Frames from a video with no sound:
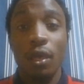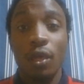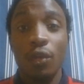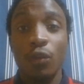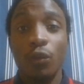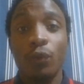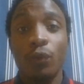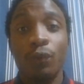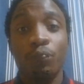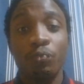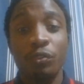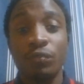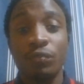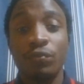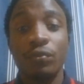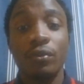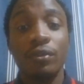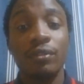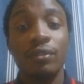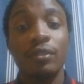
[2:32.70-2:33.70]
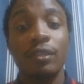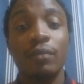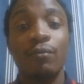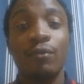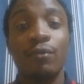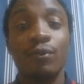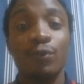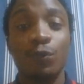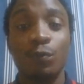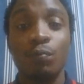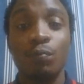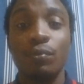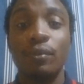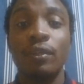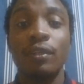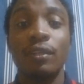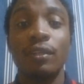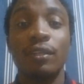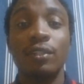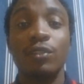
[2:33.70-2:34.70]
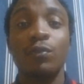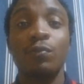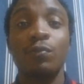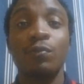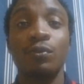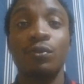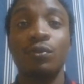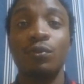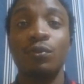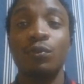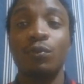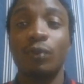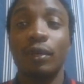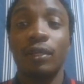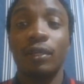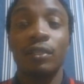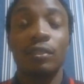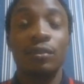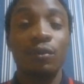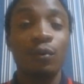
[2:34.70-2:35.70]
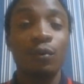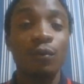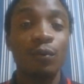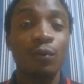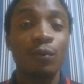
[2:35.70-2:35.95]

you know, if you want someone to be in a relationship with you, why